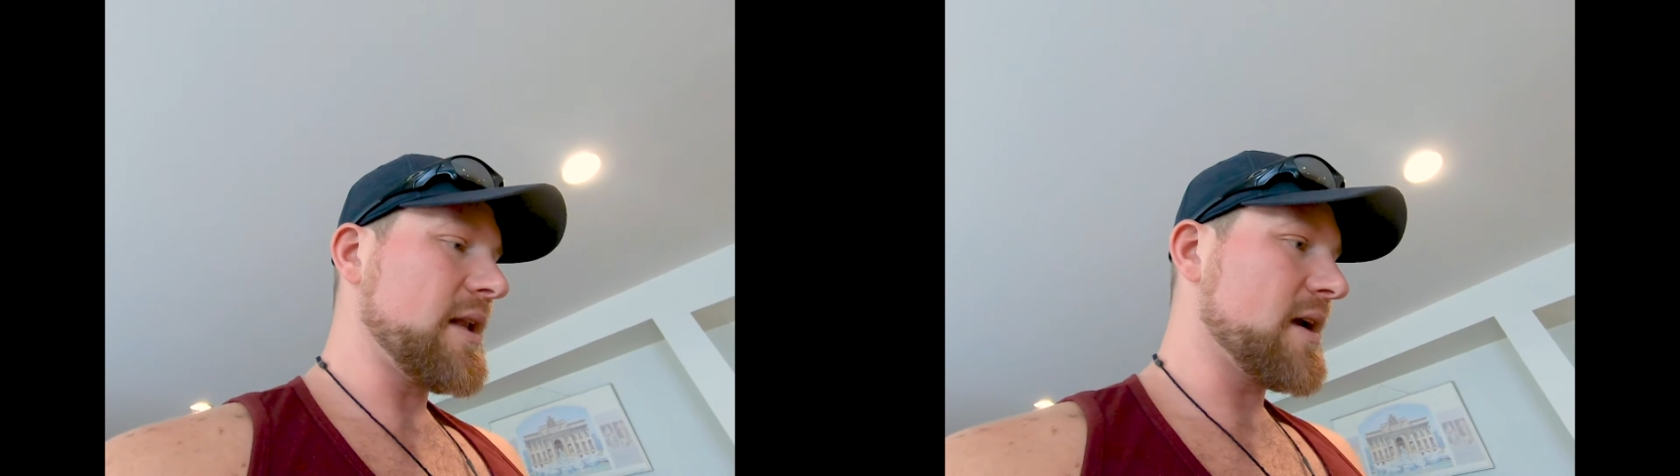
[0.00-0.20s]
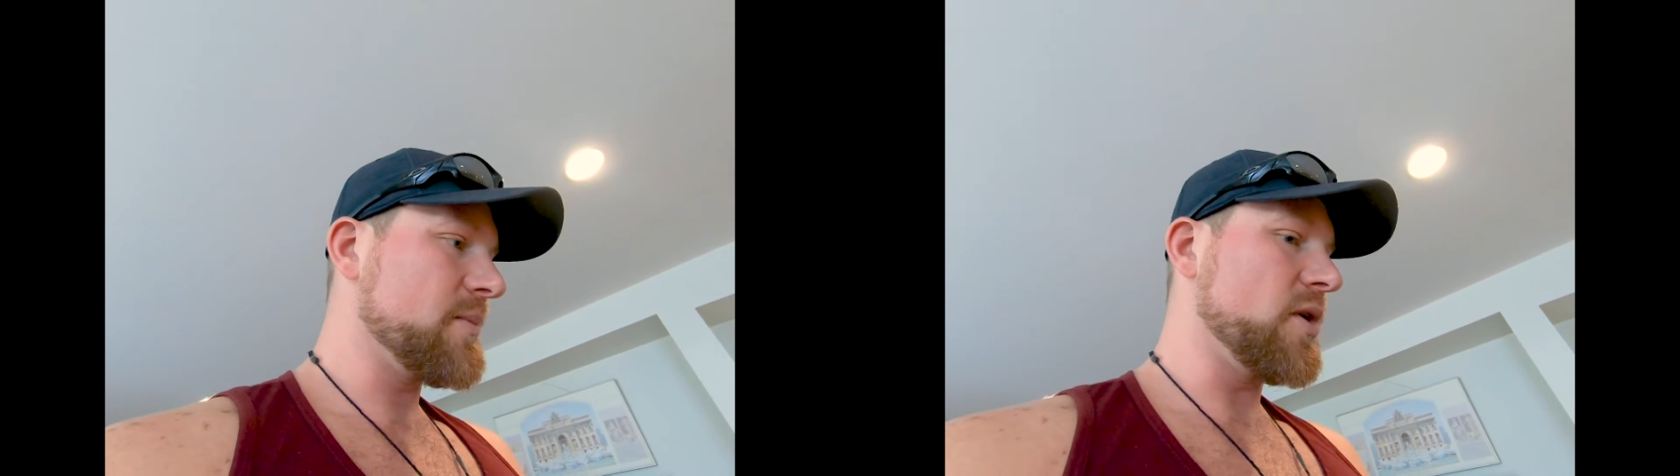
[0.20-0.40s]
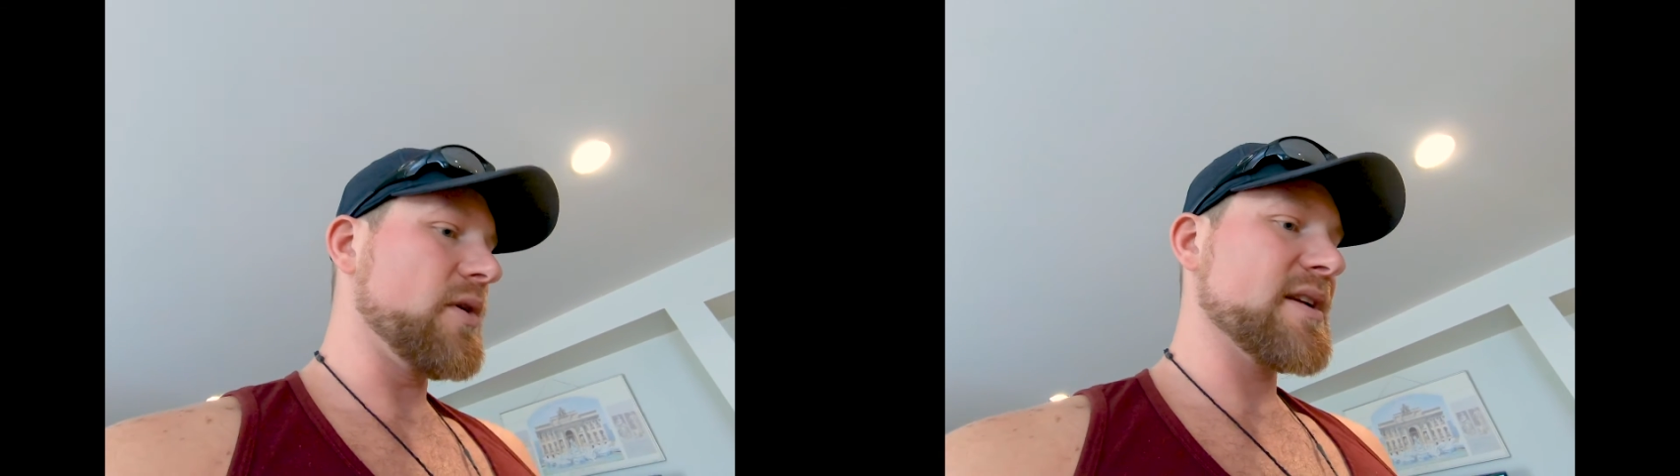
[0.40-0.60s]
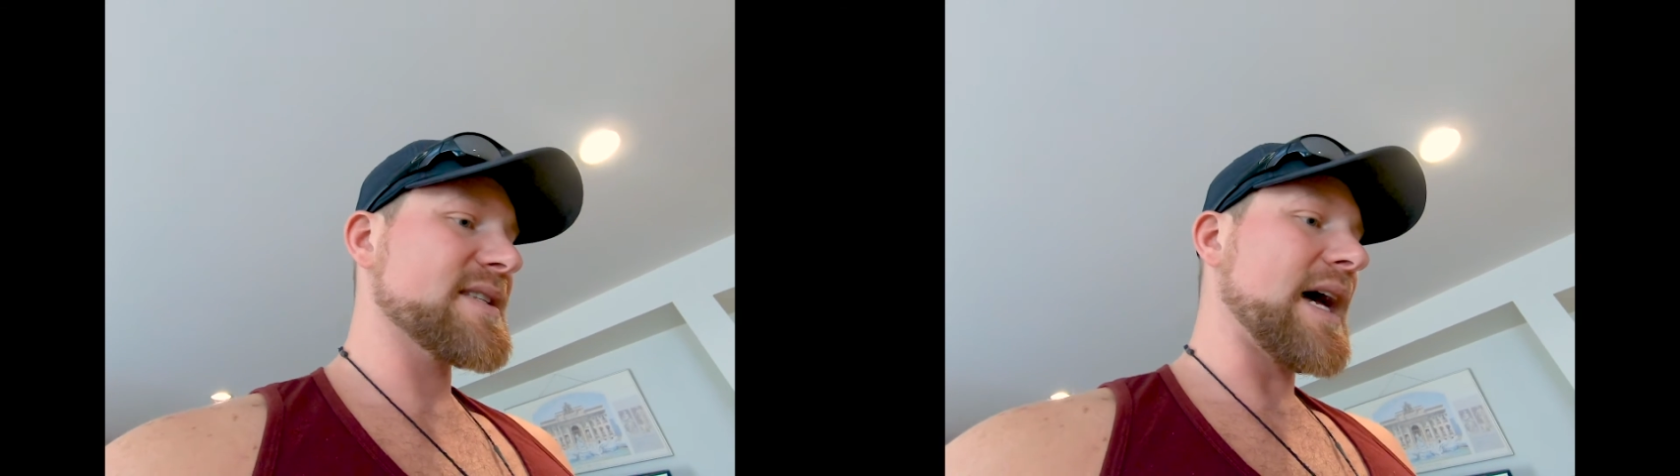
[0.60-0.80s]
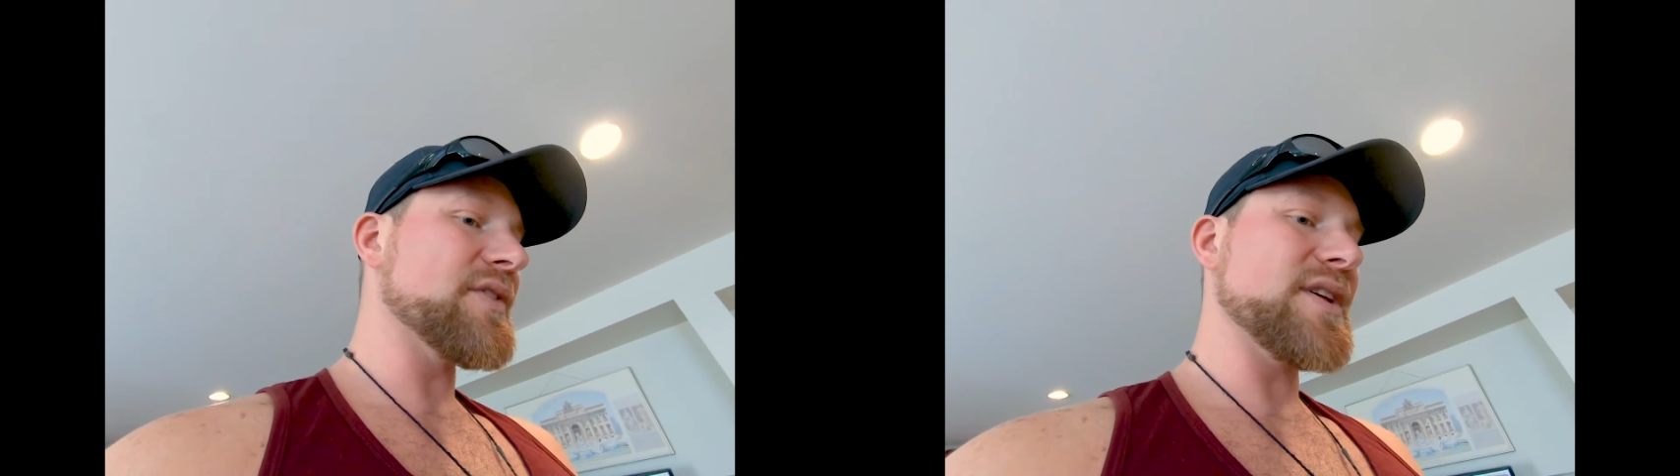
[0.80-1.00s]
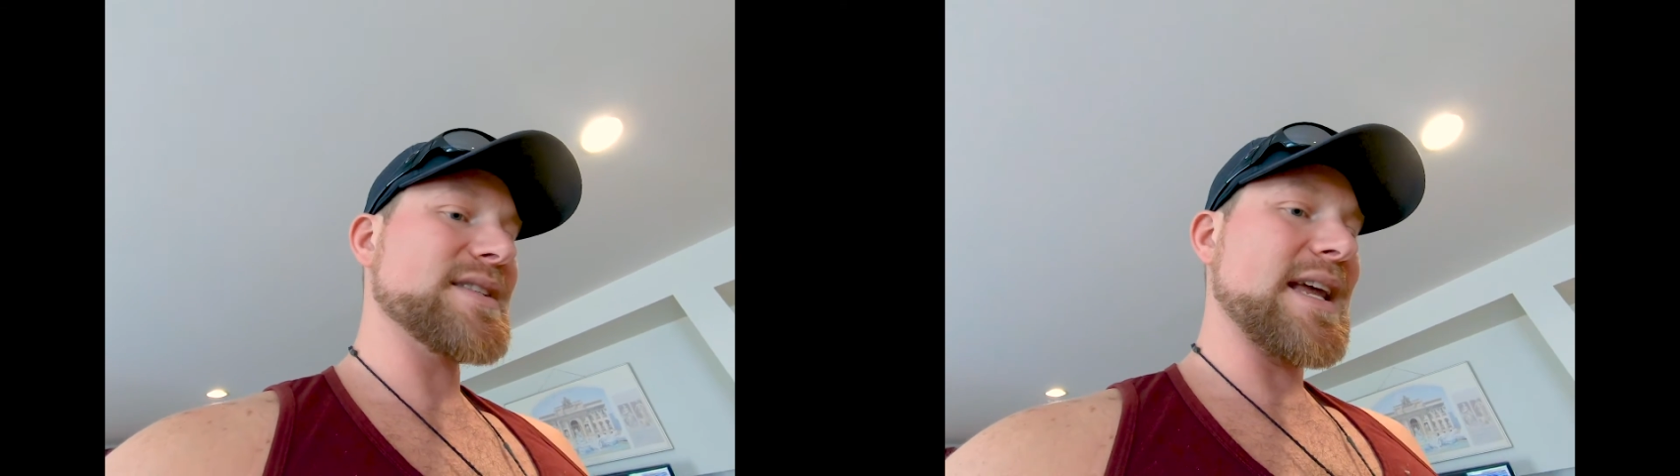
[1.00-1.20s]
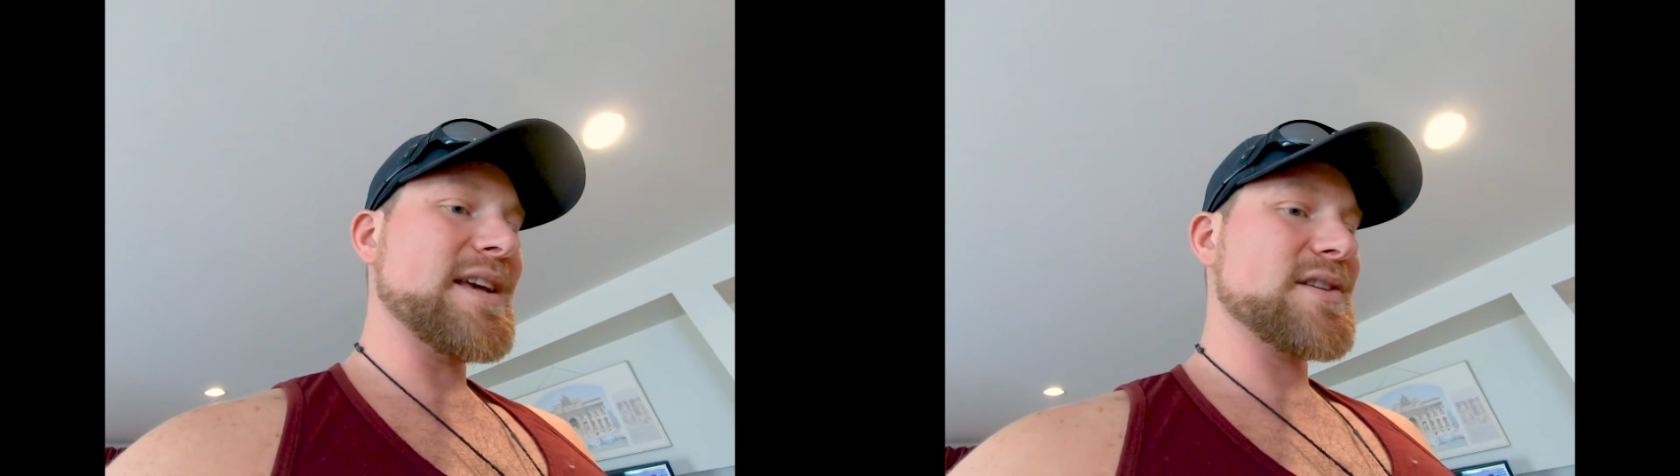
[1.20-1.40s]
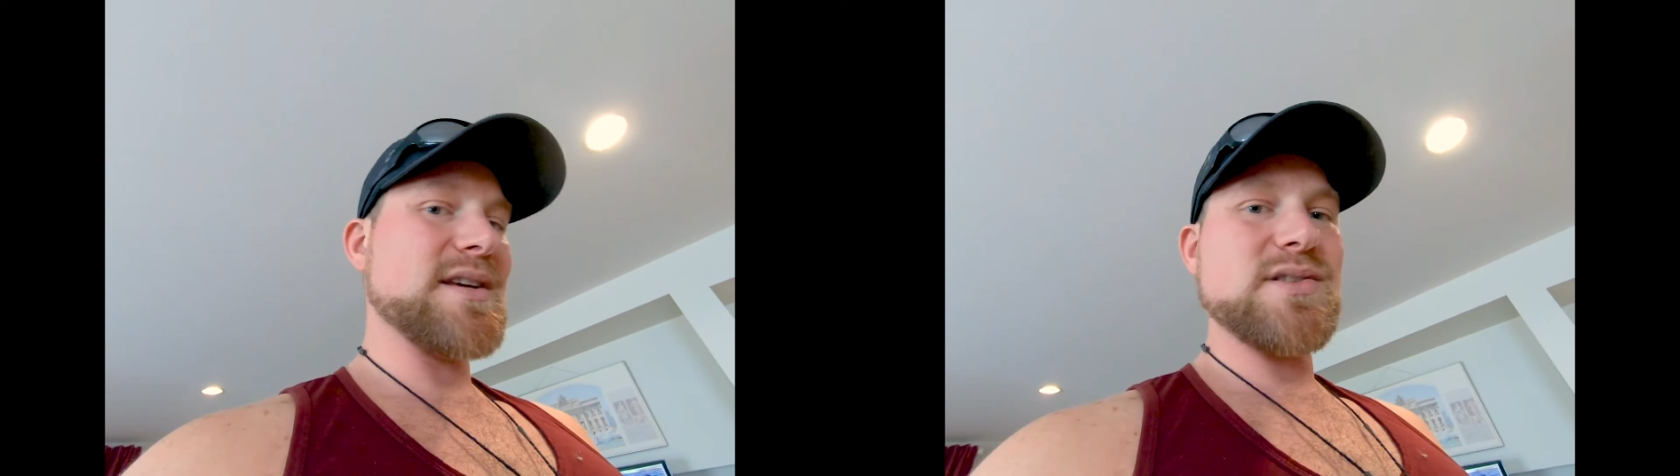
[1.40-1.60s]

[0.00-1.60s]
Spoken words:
like I'm going to Southeast Asia,